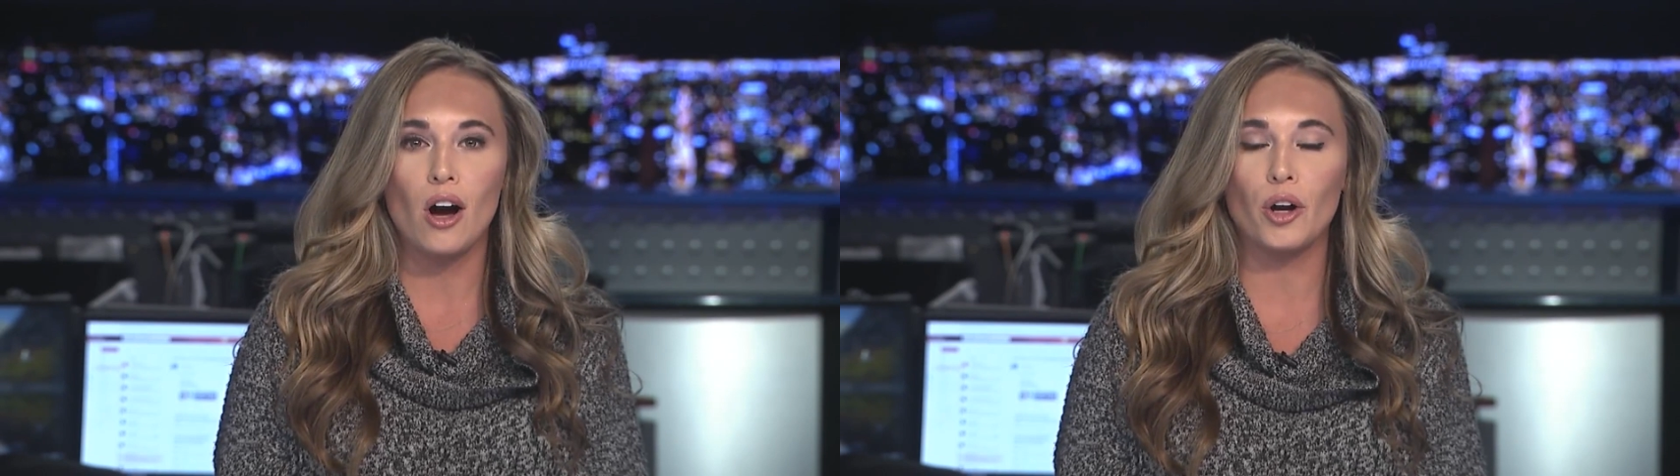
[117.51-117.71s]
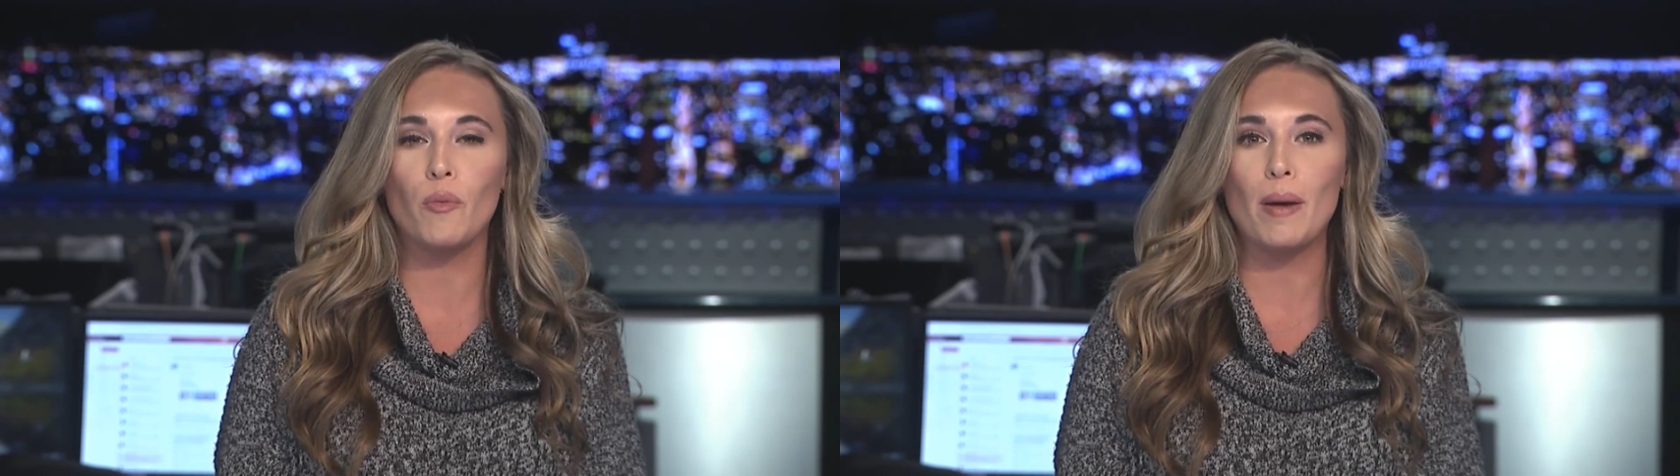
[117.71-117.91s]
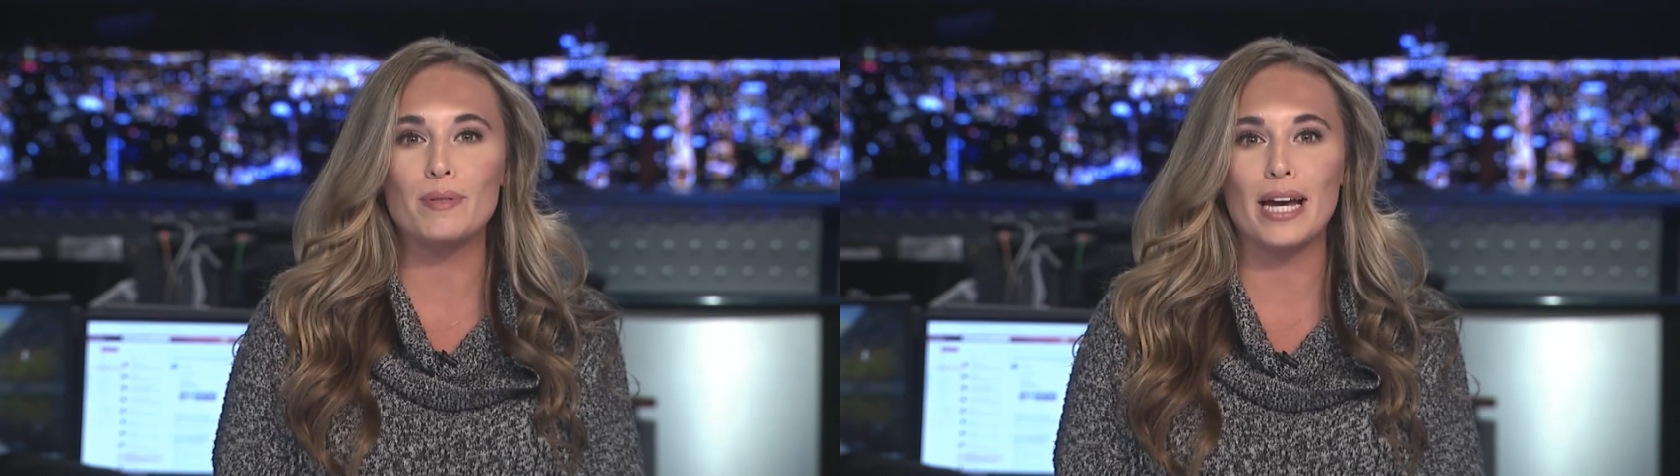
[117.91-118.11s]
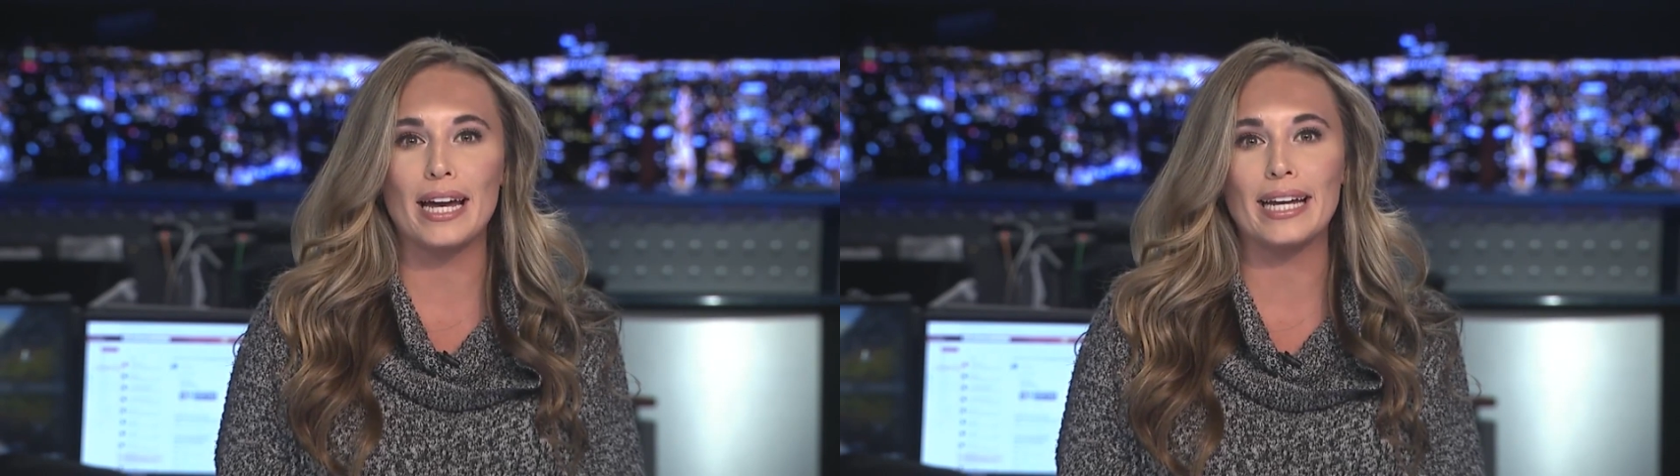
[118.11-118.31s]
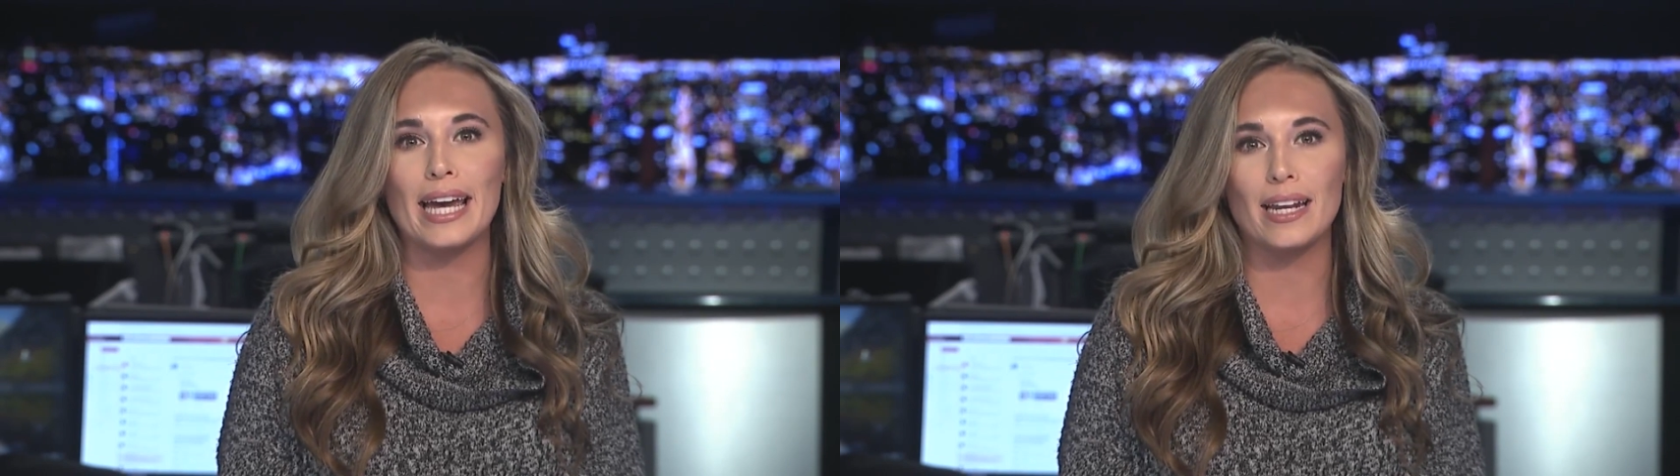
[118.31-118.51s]
on our
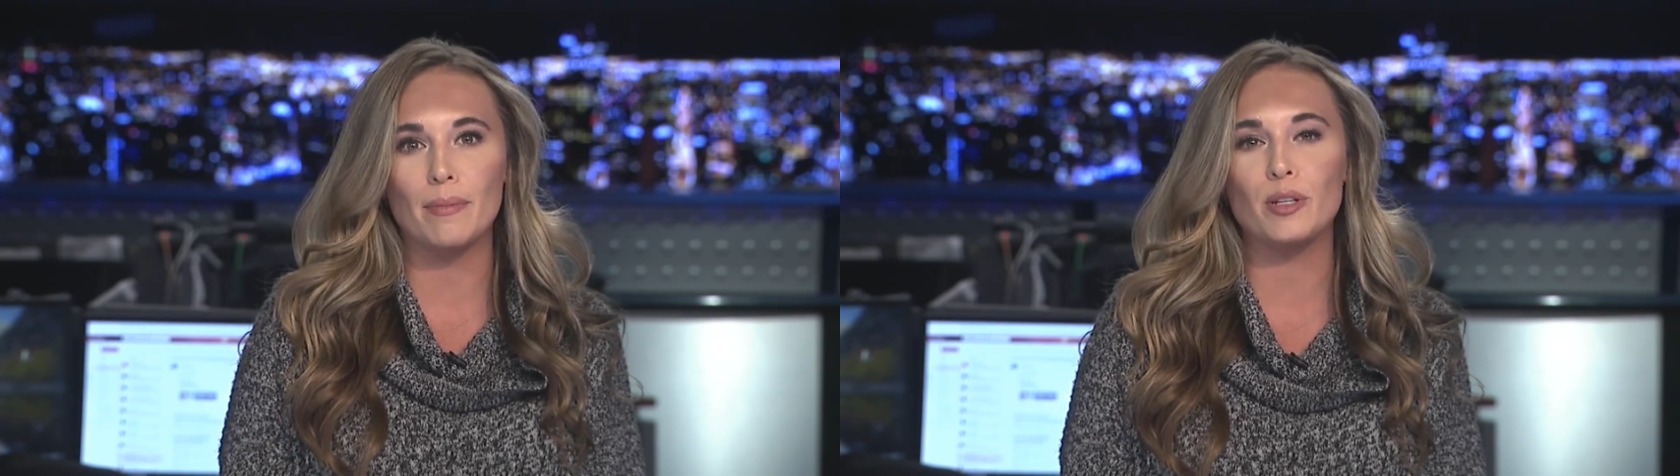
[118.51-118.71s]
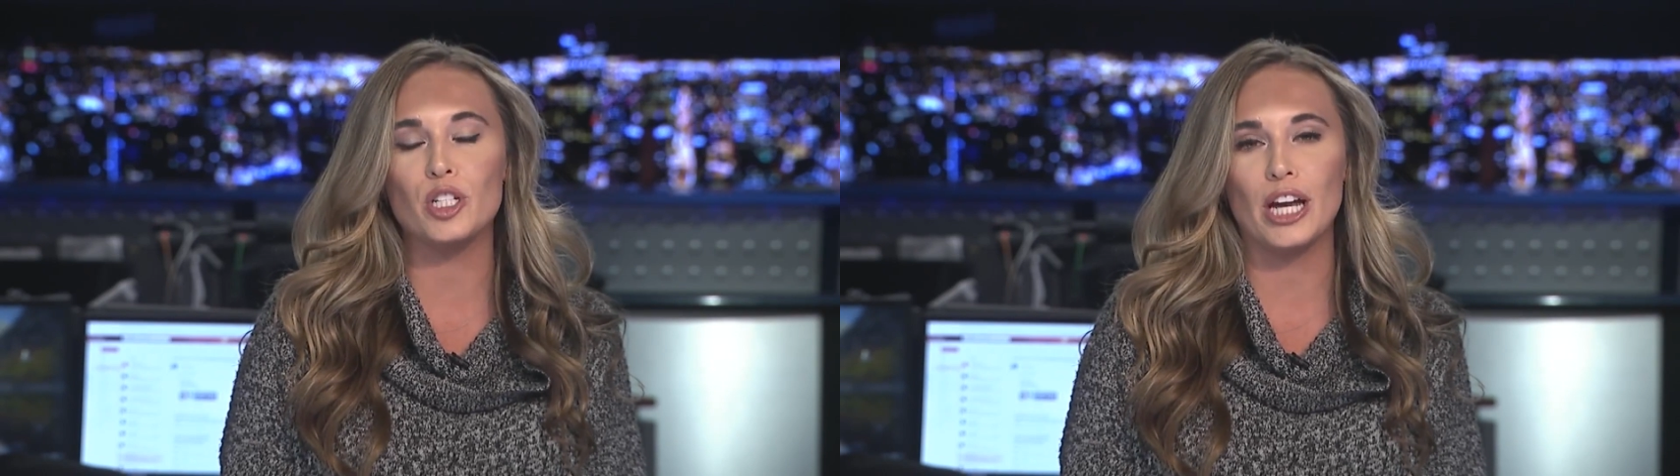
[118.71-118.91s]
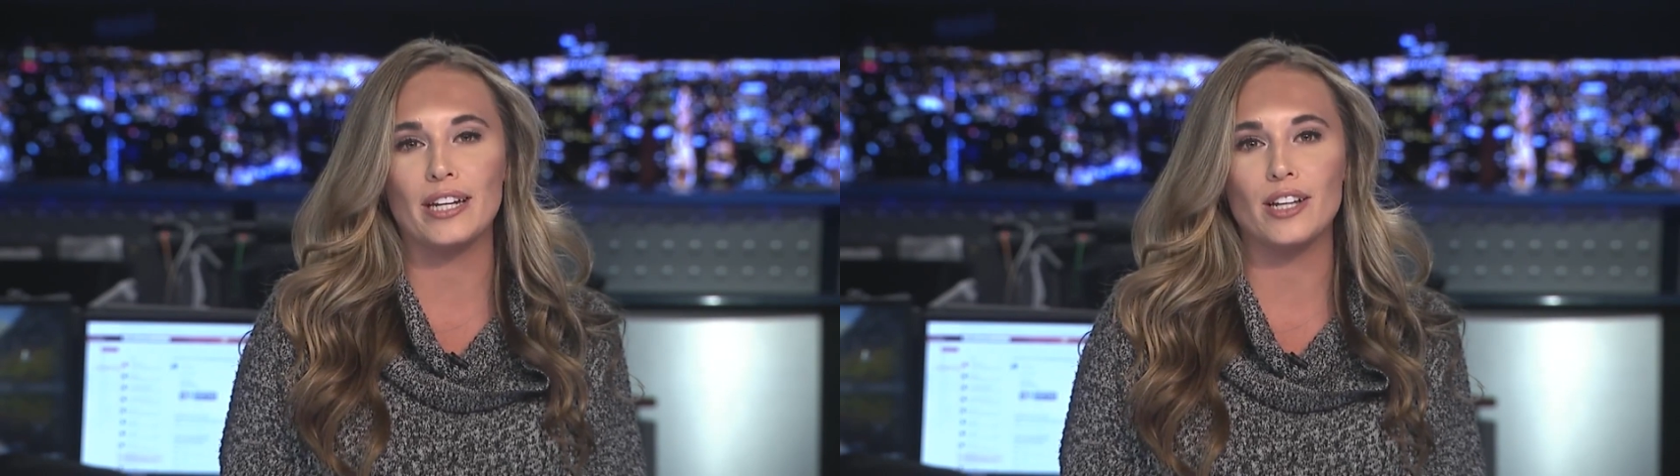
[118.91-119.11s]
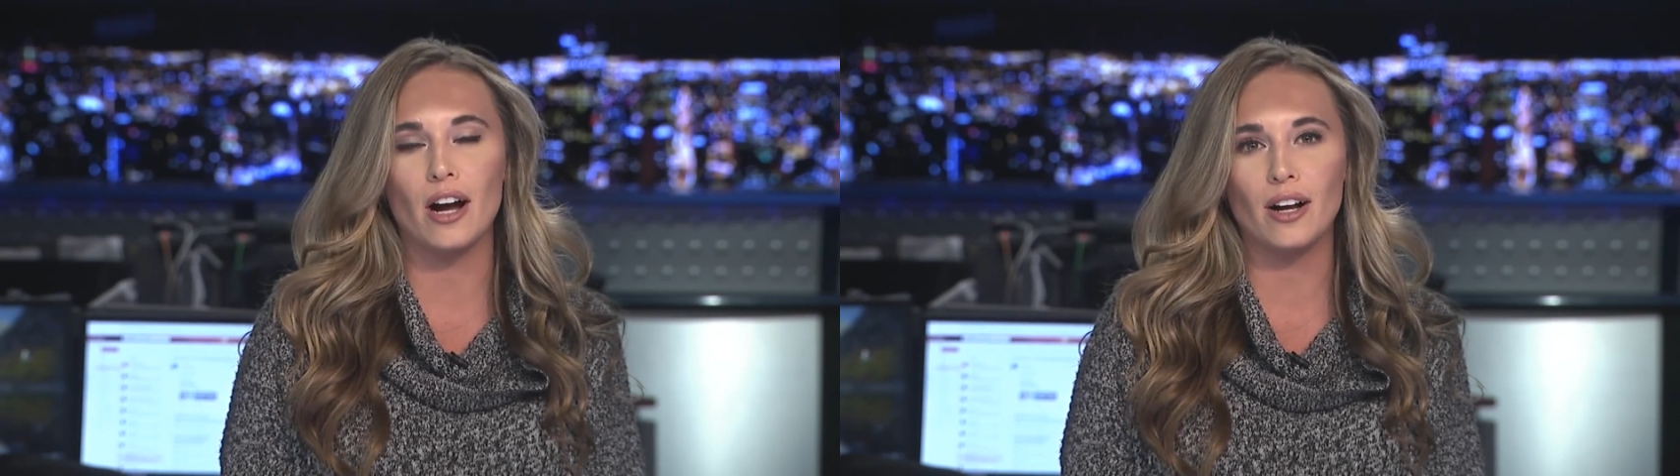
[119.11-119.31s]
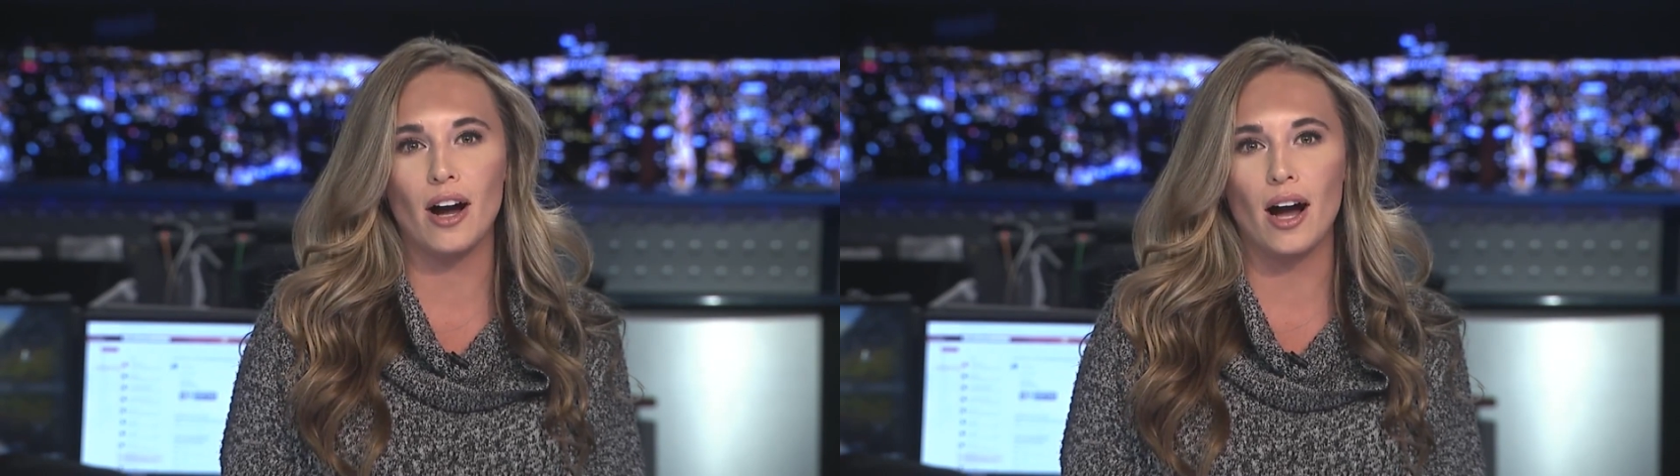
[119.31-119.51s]
website at K W G N
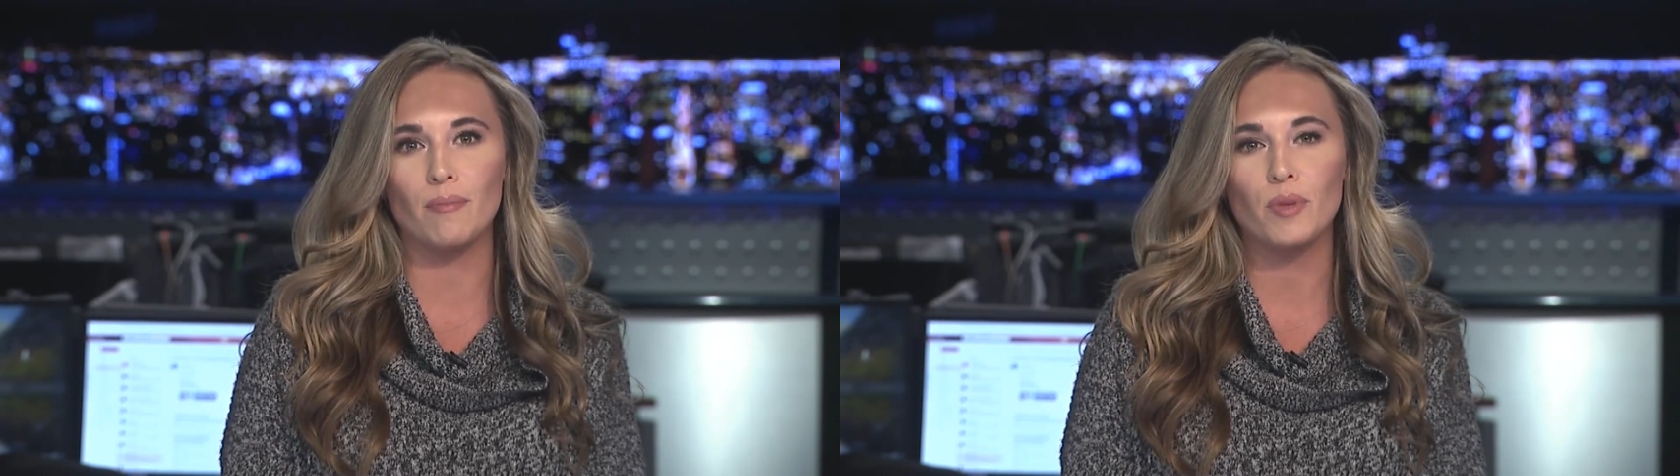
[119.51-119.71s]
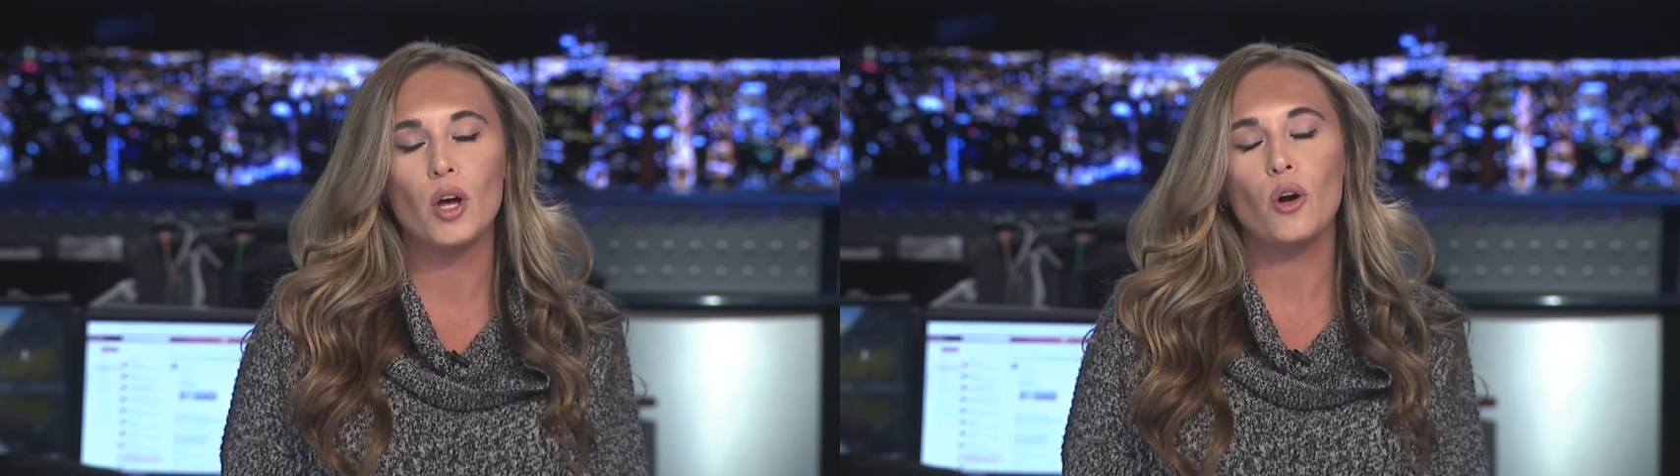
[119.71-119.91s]
dot com.